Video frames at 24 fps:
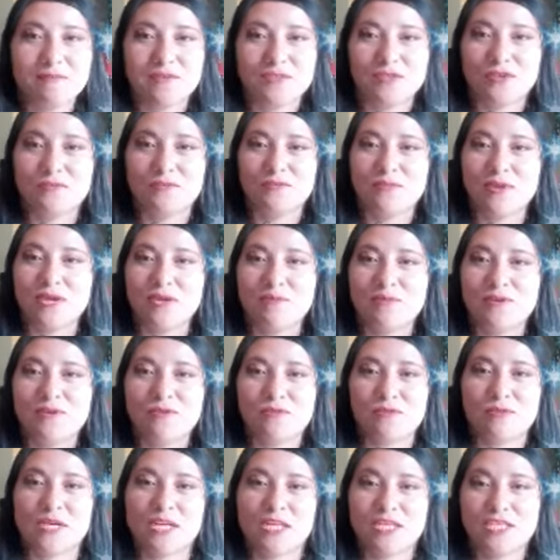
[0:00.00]
So maybe you
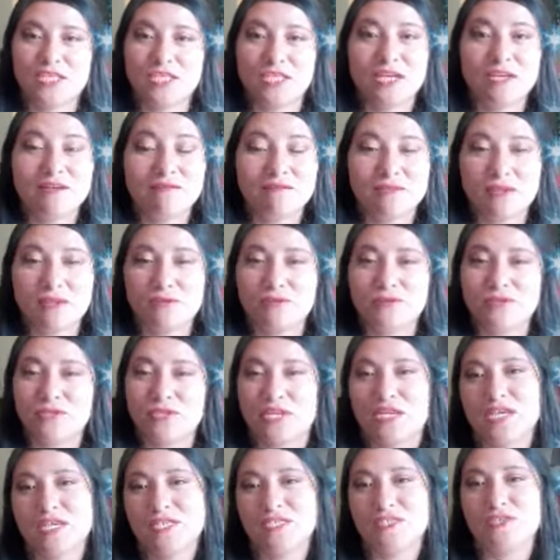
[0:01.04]
want to achieve those
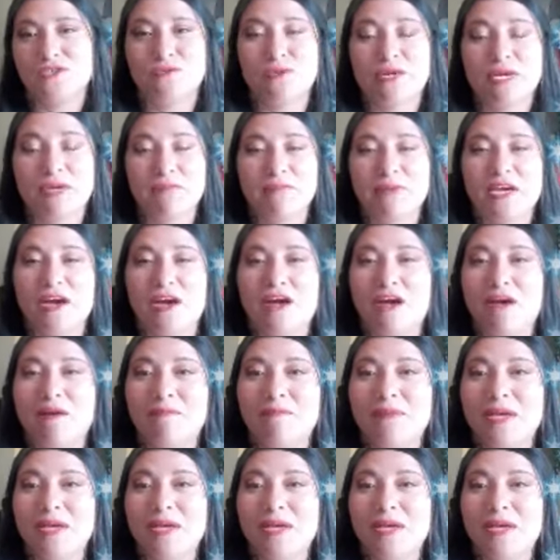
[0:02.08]
things. You want to become,
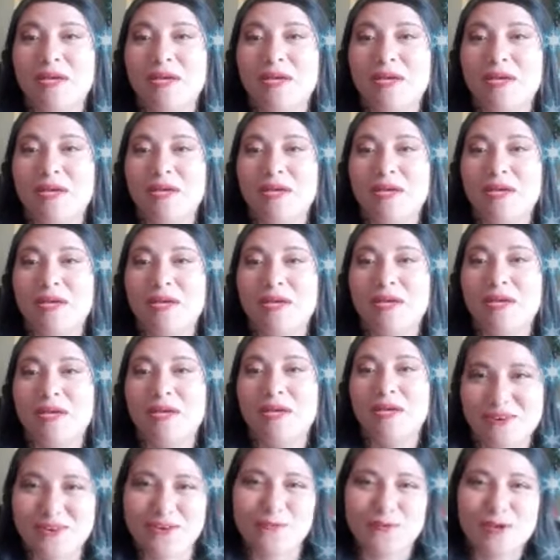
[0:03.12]

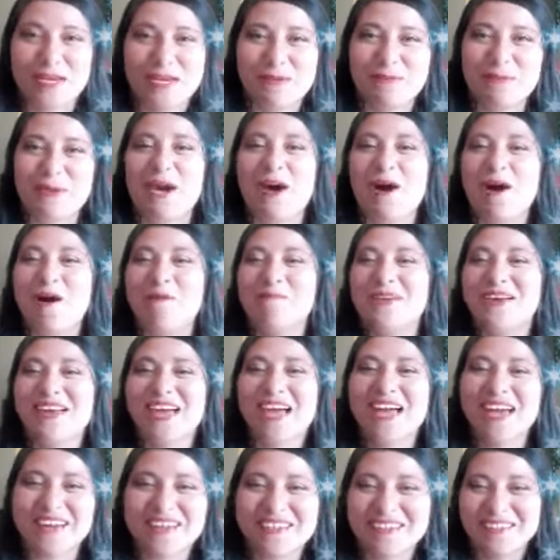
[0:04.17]
or you want to become an
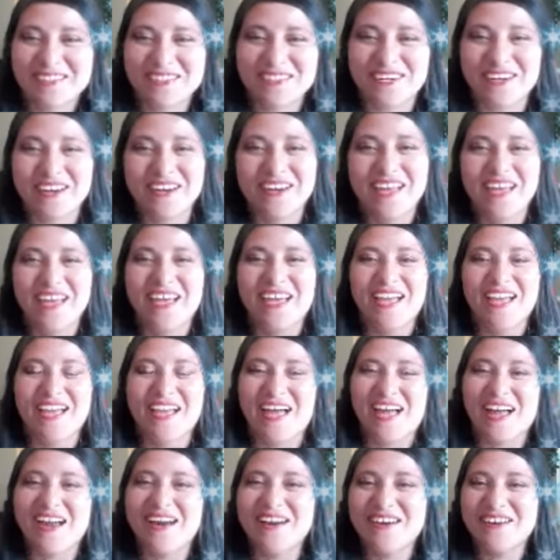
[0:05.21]
actor.
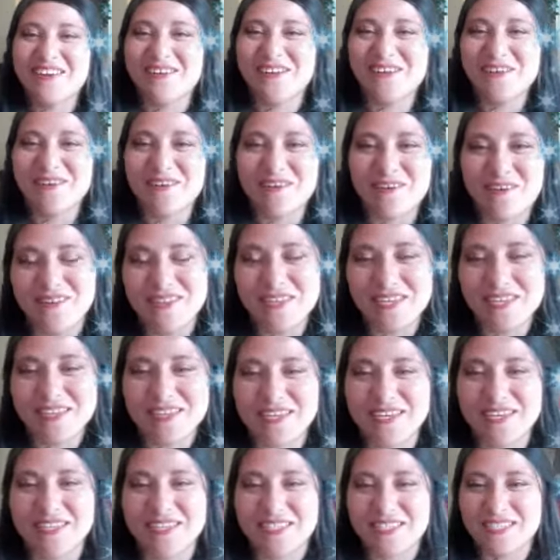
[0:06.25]
I don't know, all the
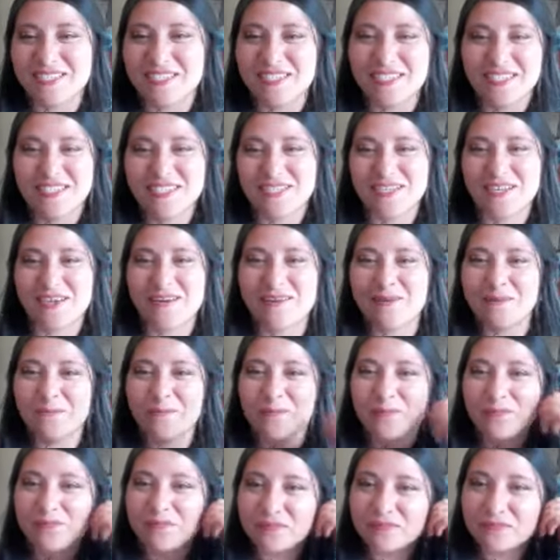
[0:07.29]
things.
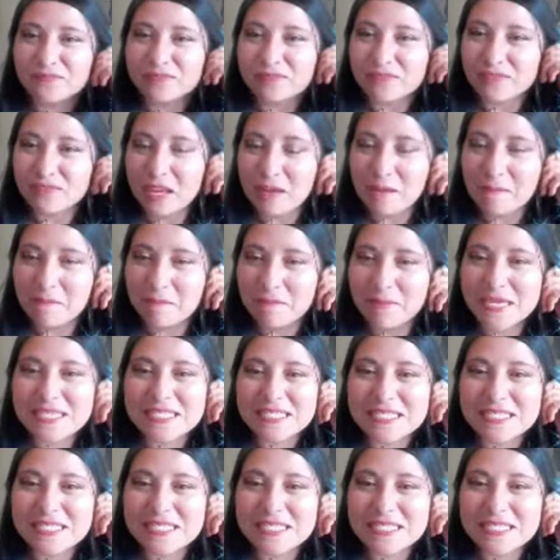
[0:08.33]
So please